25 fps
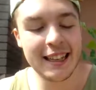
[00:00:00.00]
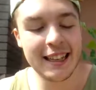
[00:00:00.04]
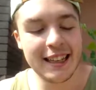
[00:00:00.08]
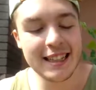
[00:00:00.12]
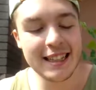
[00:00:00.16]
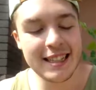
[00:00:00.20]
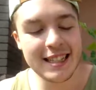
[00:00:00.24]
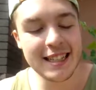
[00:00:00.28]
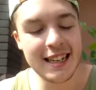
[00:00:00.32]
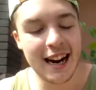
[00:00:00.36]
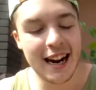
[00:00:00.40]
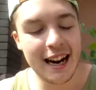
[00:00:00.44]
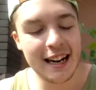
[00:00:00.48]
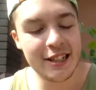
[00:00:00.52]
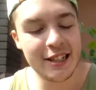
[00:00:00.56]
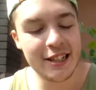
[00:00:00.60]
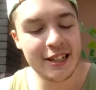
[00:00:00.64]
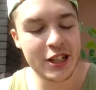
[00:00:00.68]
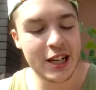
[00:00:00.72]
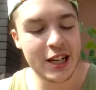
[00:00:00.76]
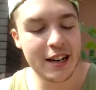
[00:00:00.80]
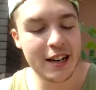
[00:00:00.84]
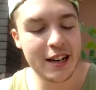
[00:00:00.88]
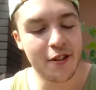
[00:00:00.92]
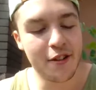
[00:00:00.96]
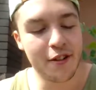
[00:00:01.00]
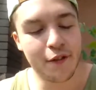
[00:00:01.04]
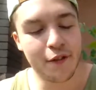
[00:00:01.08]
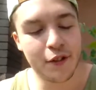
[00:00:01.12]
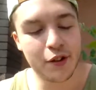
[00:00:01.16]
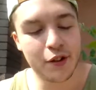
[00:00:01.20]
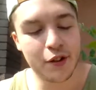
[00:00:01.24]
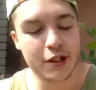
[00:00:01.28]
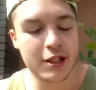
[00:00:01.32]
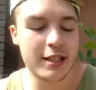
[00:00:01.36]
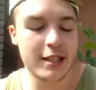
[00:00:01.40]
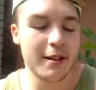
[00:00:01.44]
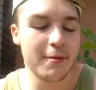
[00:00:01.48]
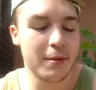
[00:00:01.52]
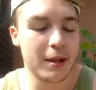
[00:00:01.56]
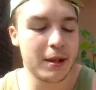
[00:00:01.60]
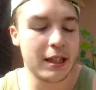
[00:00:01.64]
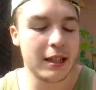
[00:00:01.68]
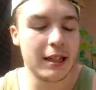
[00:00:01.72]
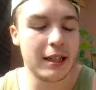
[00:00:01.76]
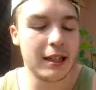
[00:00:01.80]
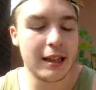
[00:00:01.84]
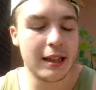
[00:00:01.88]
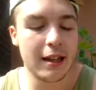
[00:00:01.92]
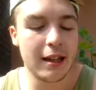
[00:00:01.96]
I think it's an IGN review or
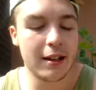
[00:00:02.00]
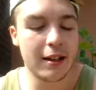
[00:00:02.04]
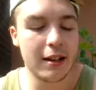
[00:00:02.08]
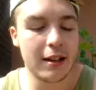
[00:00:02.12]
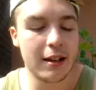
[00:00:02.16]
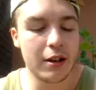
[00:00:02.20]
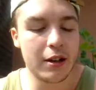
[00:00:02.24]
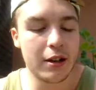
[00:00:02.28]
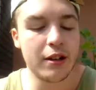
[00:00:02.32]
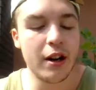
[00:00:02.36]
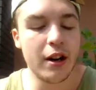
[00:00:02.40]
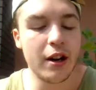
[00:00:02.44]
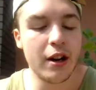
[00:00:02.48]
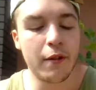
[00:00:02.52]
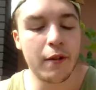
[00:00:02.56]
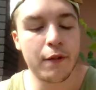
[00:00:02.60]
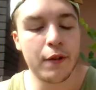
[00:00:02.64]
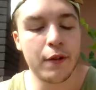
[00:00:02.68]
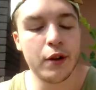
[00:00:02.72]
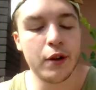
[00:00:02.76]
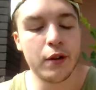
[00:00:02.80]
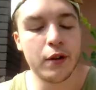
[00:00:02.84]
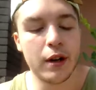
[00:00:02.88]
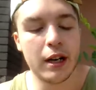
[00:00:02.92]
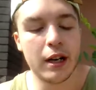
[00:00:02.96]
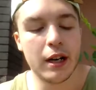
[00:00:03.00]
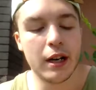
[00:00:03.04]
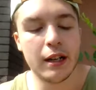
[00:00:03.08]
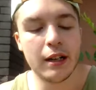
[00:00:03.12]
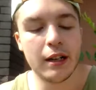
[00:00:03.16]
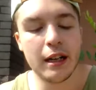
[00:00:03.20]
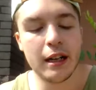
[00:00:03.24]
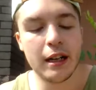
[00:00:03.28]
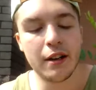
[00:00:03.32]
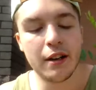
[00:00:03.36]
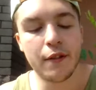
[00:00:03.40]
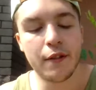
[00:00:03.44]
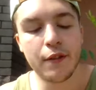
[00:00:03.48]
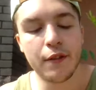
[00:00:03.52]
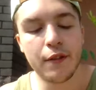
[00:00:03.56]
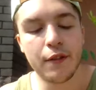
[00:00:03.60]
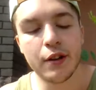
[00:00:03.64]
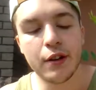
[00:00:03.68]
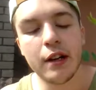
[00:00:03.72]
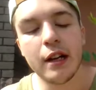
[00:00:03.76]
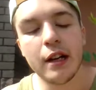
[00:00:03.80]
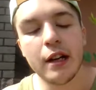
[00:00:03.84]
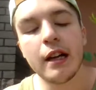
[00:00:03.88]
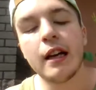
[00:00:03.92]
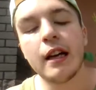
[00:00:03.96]
something like that, or not review, interview,